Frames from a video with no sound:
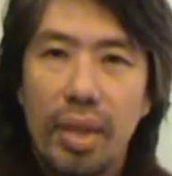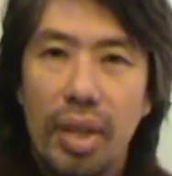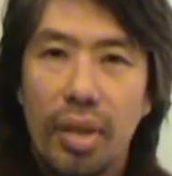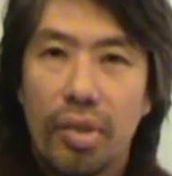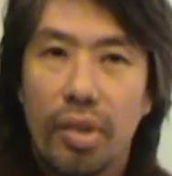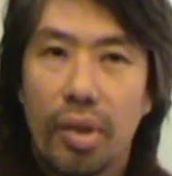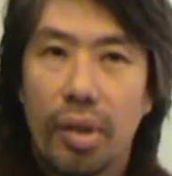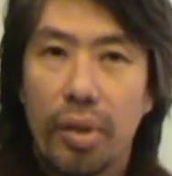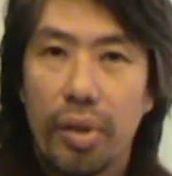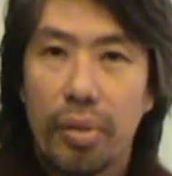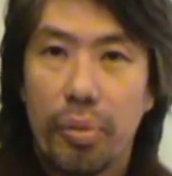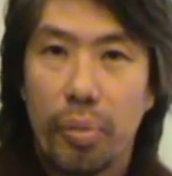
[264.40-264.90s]

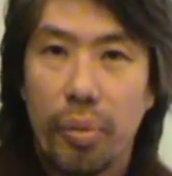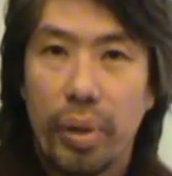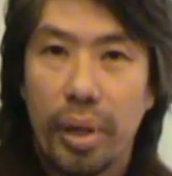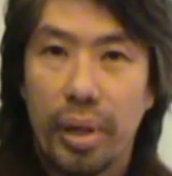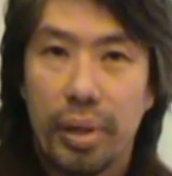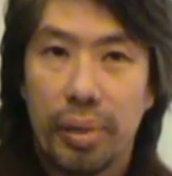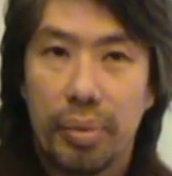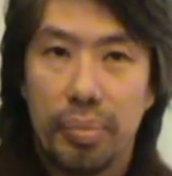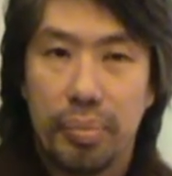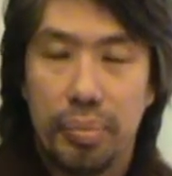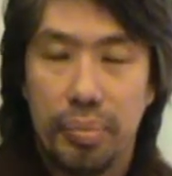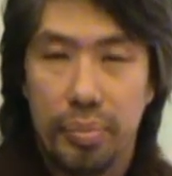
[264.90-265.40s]
So if we
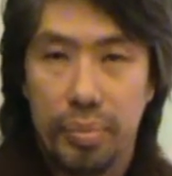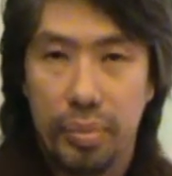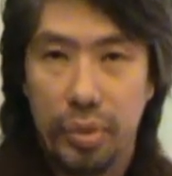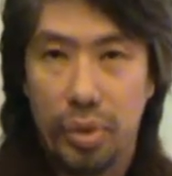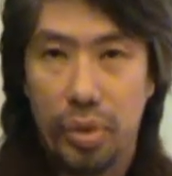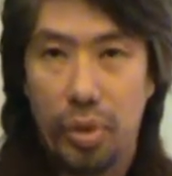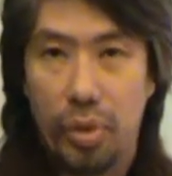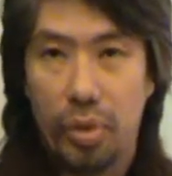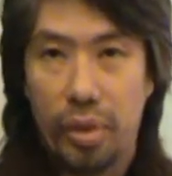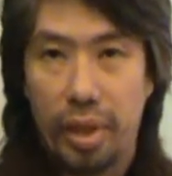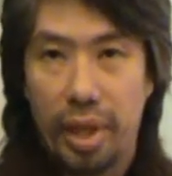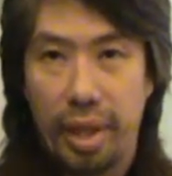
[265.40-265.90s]
are
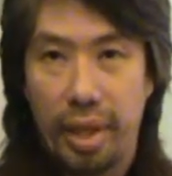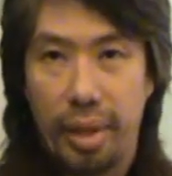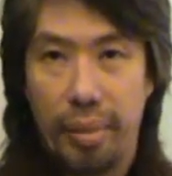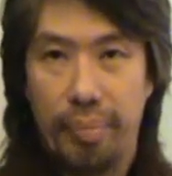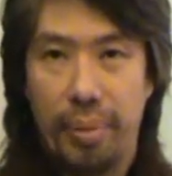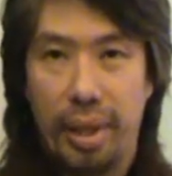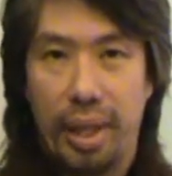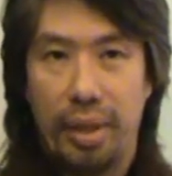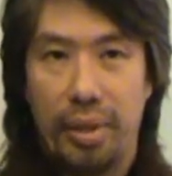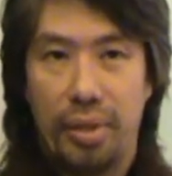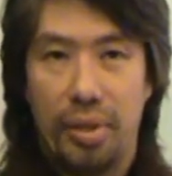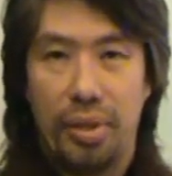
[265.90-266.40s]
talking
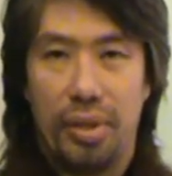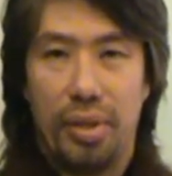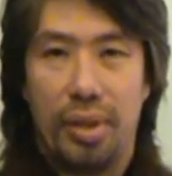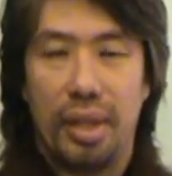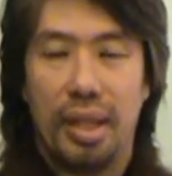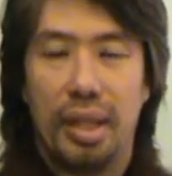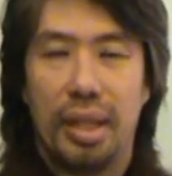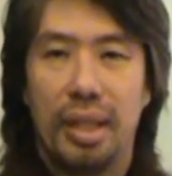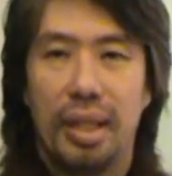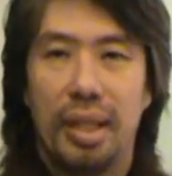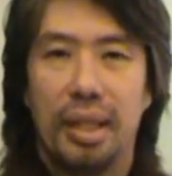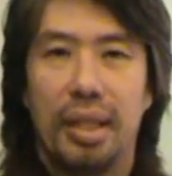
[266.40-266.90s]
about
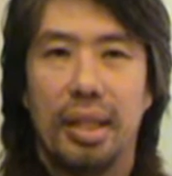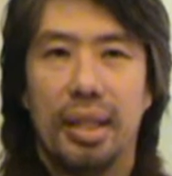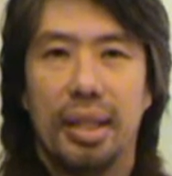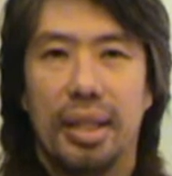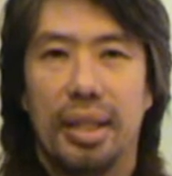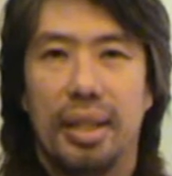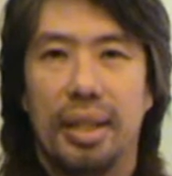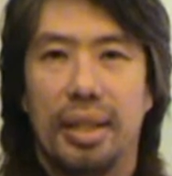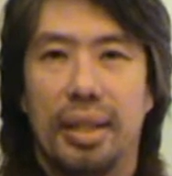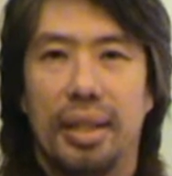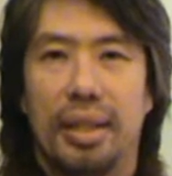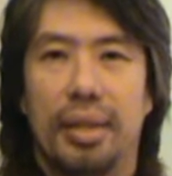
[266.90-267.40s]

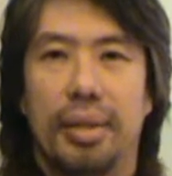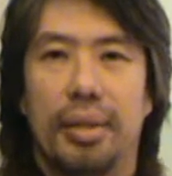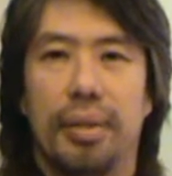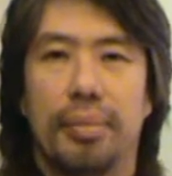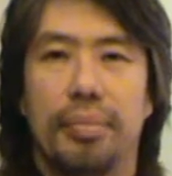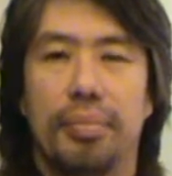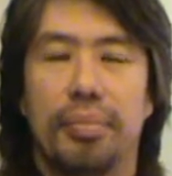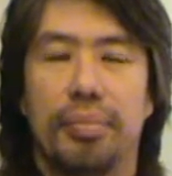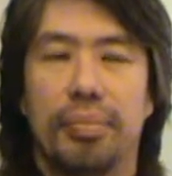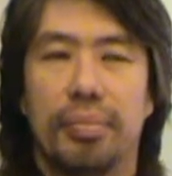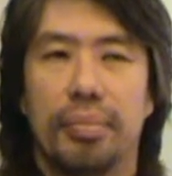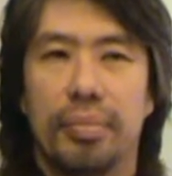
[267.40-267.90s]

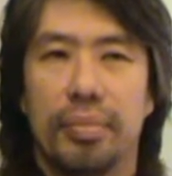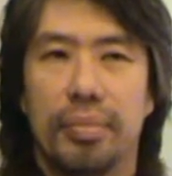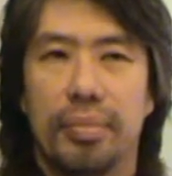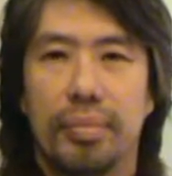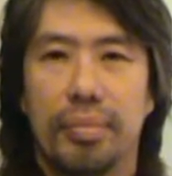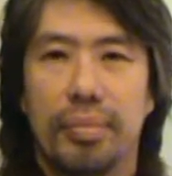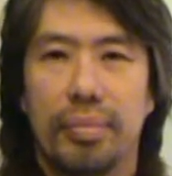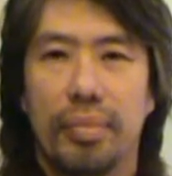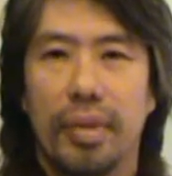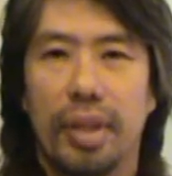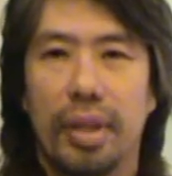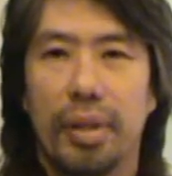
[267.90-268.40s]
um,
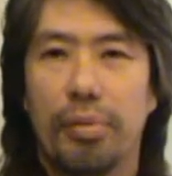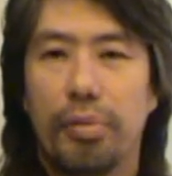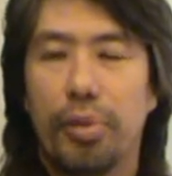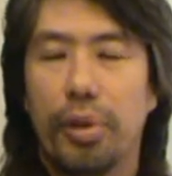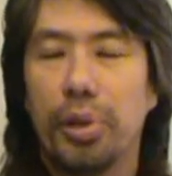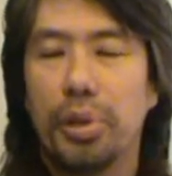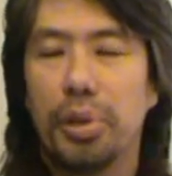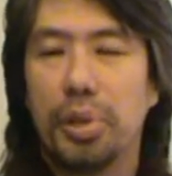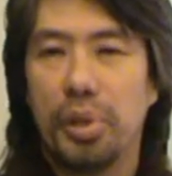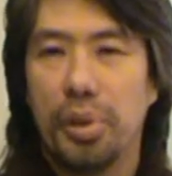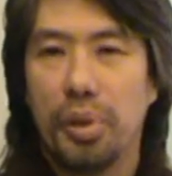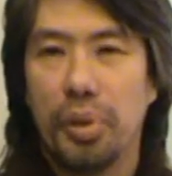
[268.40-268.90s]

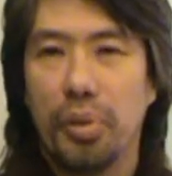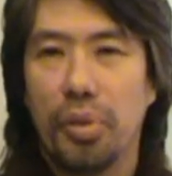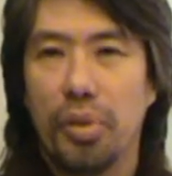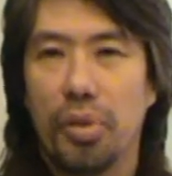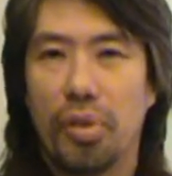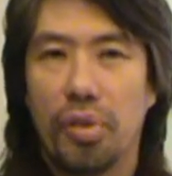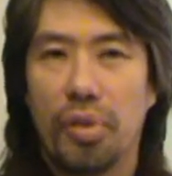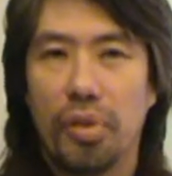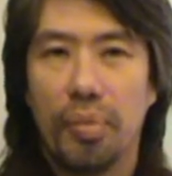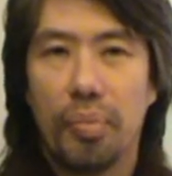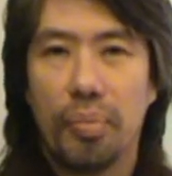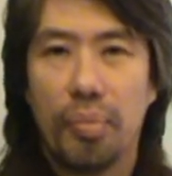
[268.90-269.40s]

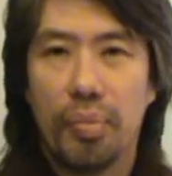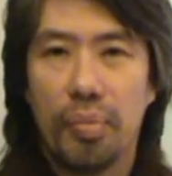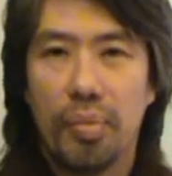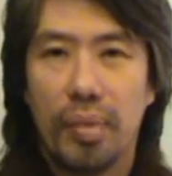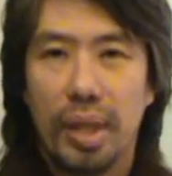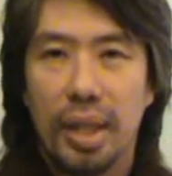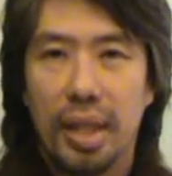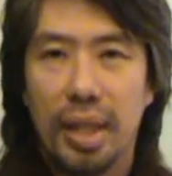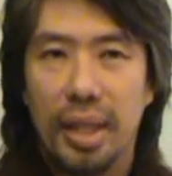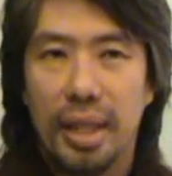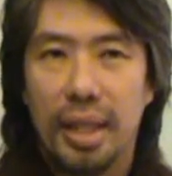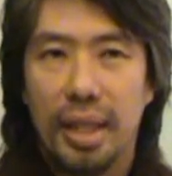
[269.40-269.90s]
virtues
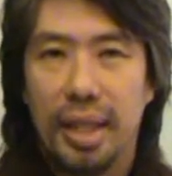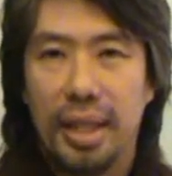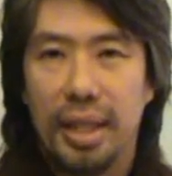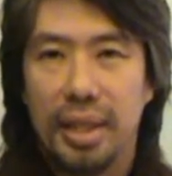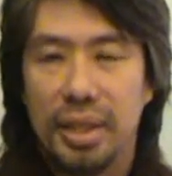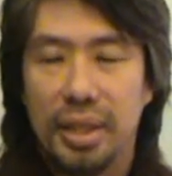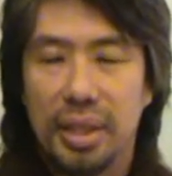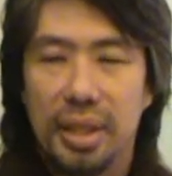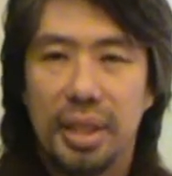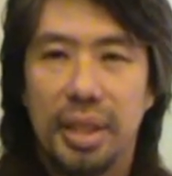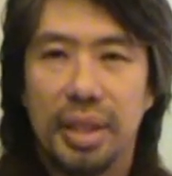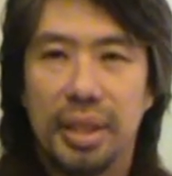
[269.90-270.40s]

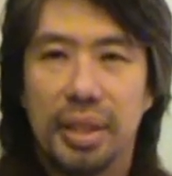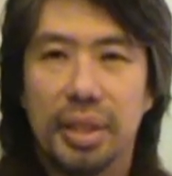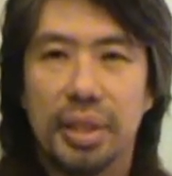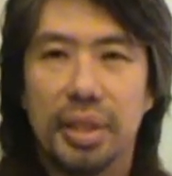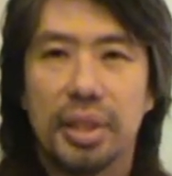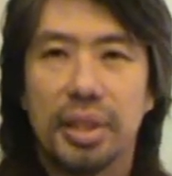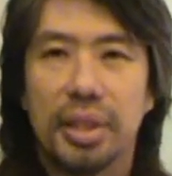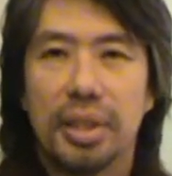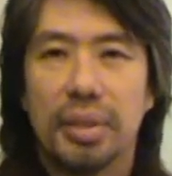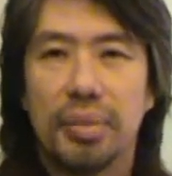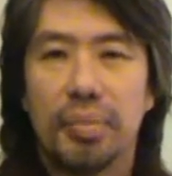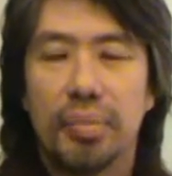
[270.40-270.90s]
and
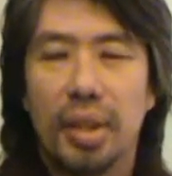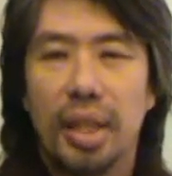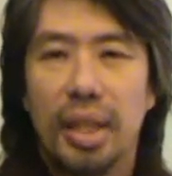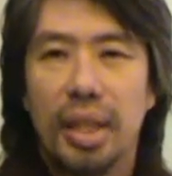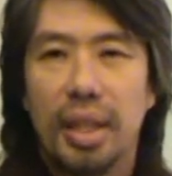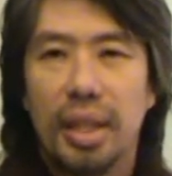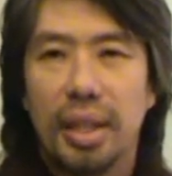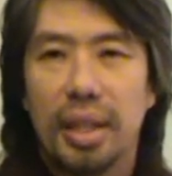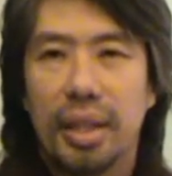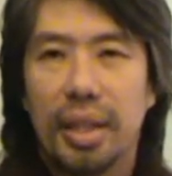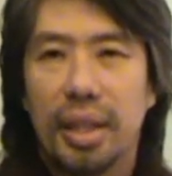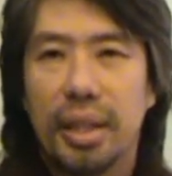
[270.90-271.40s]
sins,
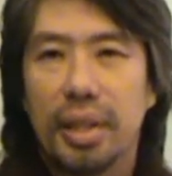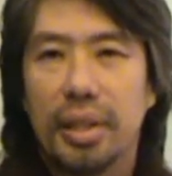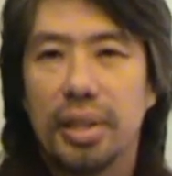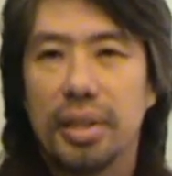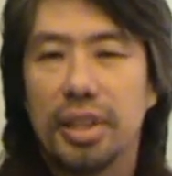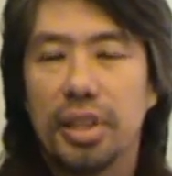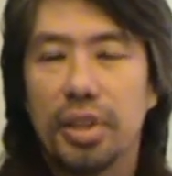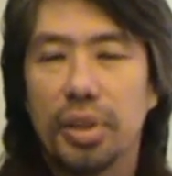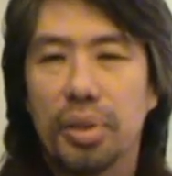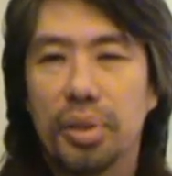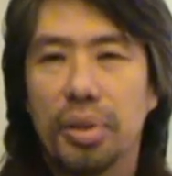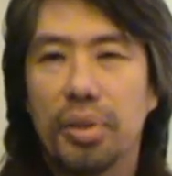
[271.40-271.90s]
there are
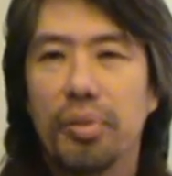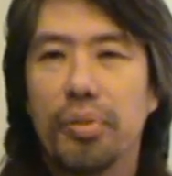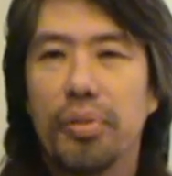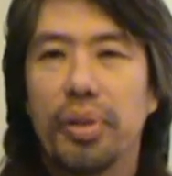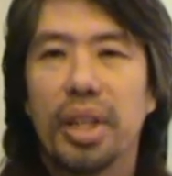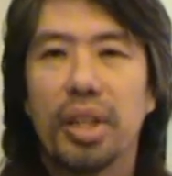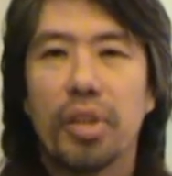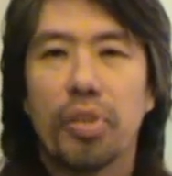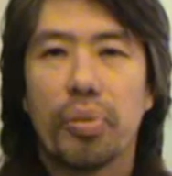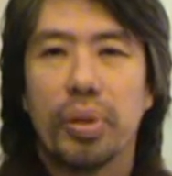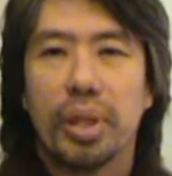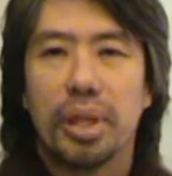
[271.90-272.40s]
certain
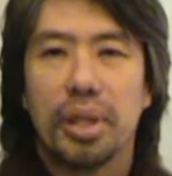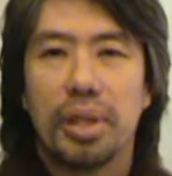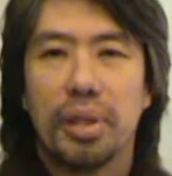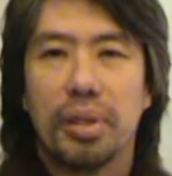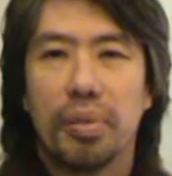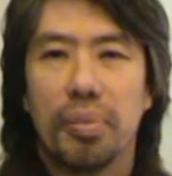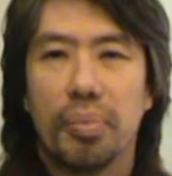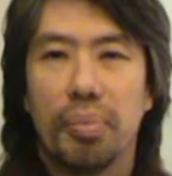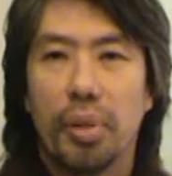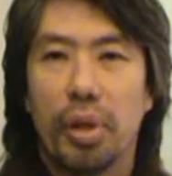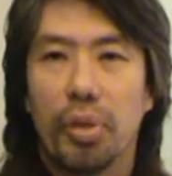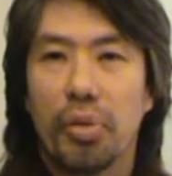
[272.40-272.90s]
things which
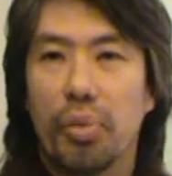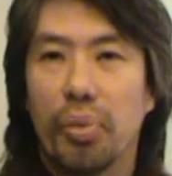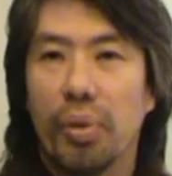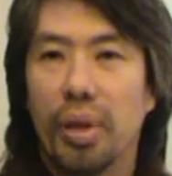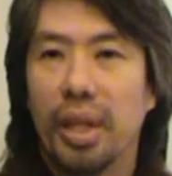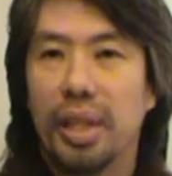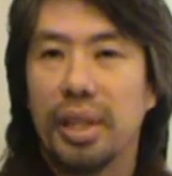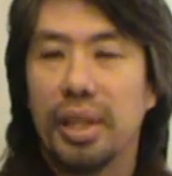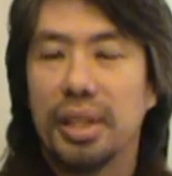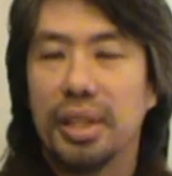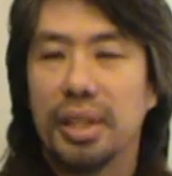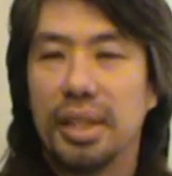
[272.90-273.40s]
most
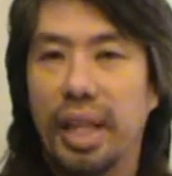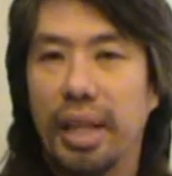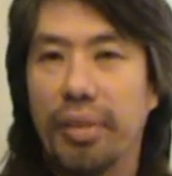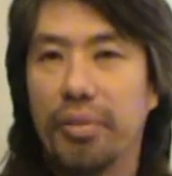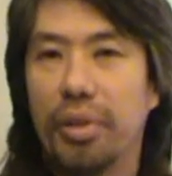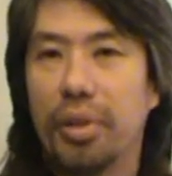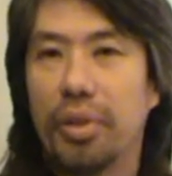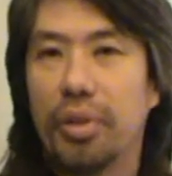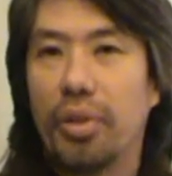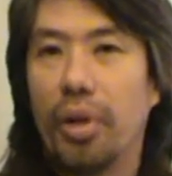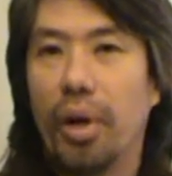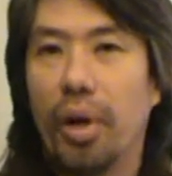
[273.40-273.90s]
religions have
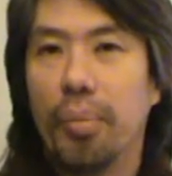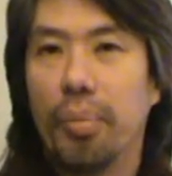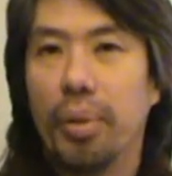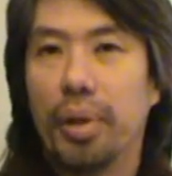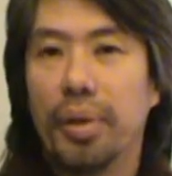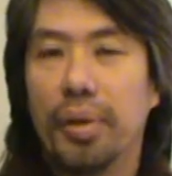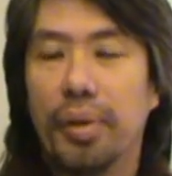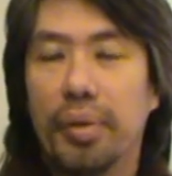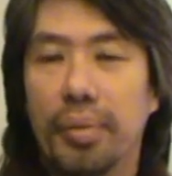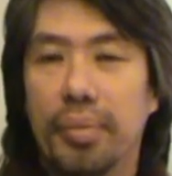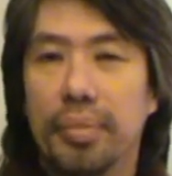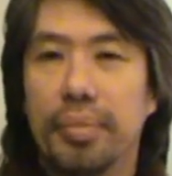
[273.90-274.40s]
in
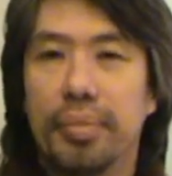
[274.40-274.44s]
common.